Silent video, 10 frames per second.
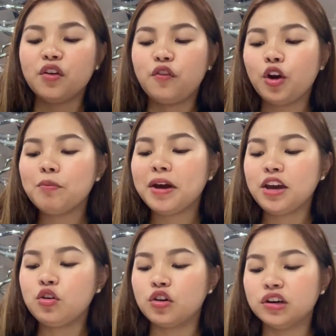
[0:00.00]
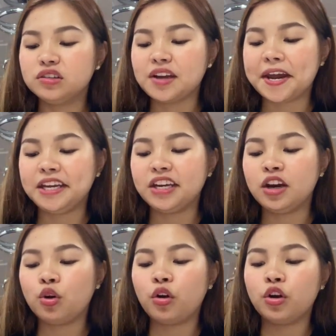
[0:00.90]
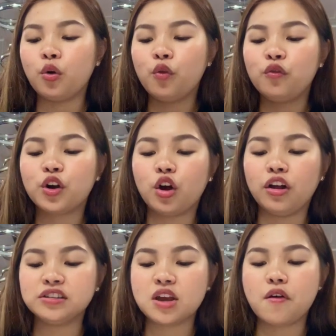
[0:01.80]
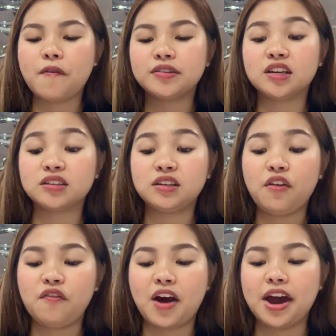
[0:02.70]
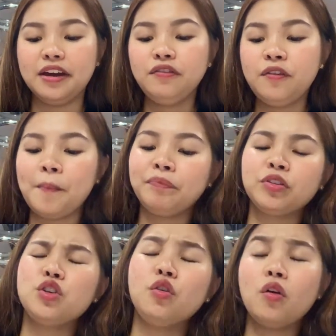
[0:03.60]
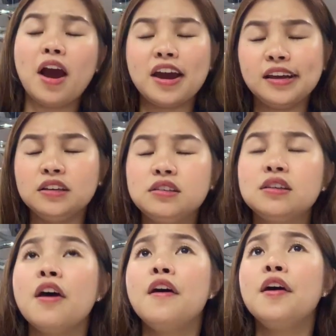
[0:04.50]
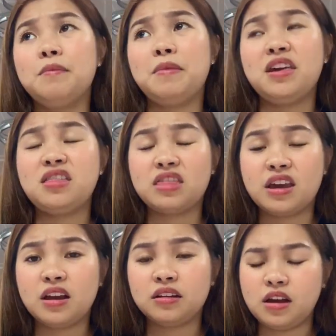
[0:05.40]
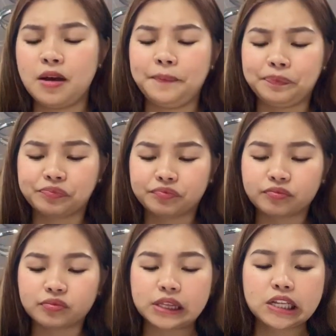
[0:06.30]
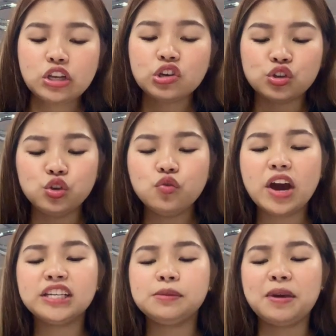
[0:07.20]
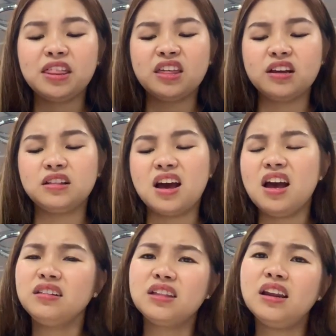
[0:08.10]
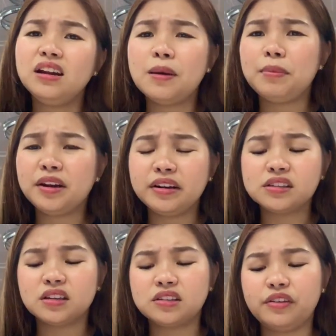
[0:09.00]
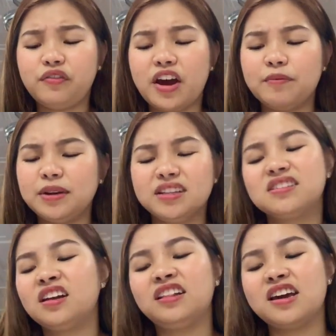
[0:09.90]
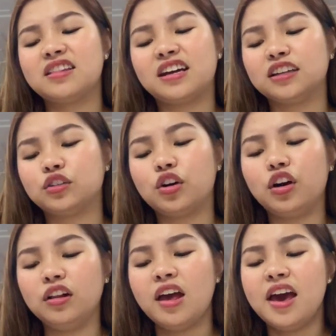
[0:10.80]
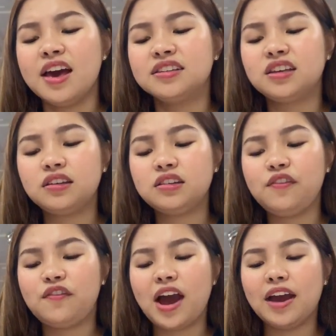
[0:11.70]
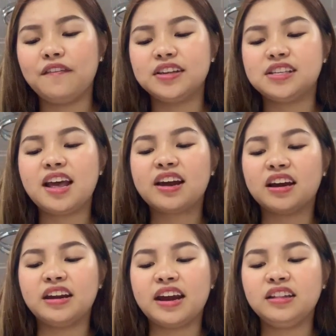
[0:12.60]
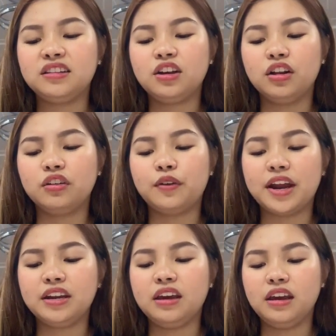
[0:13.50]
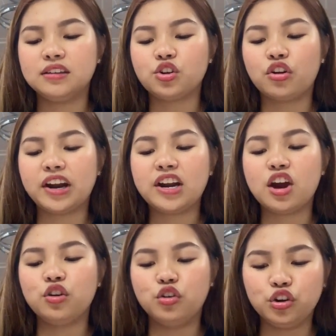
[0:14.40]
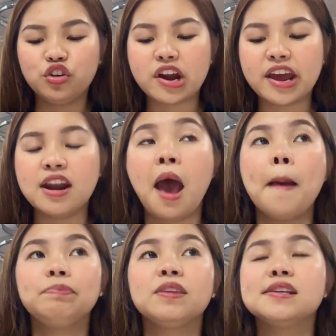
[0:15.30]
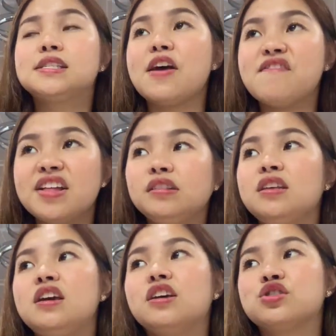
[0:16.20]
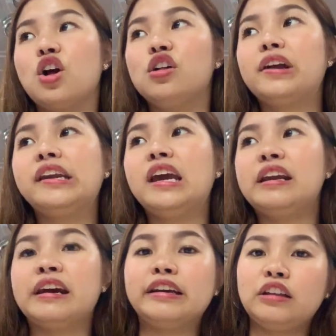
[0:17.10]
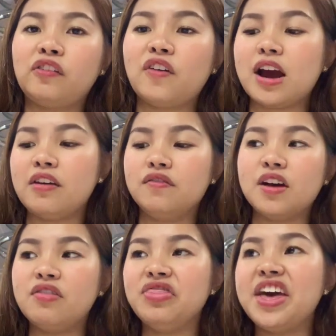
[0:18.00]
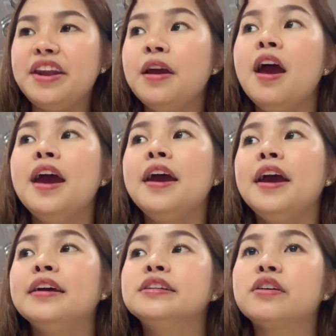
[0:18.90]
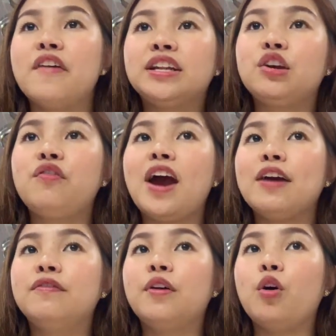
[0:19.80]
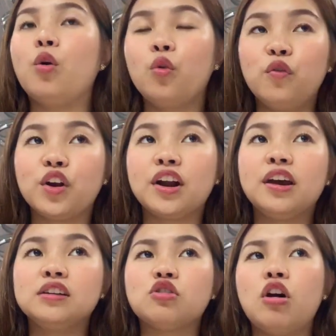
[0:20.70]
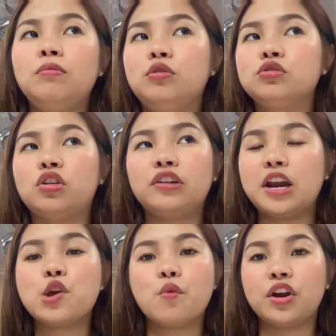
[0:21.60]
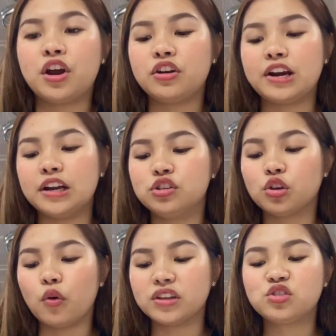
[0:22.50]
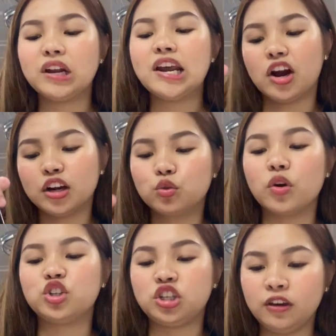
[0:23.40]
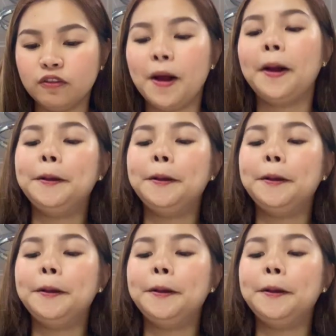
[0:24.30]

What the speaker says: For my course, I needed an overall 65. You guys may think na, ang dali lang pala ng 65, but it's not like that at all. 65 is like a 90 already. It's already a good grade. 70 is already a 95. And then 75 over is almost already 100. So it's really hard to achieve.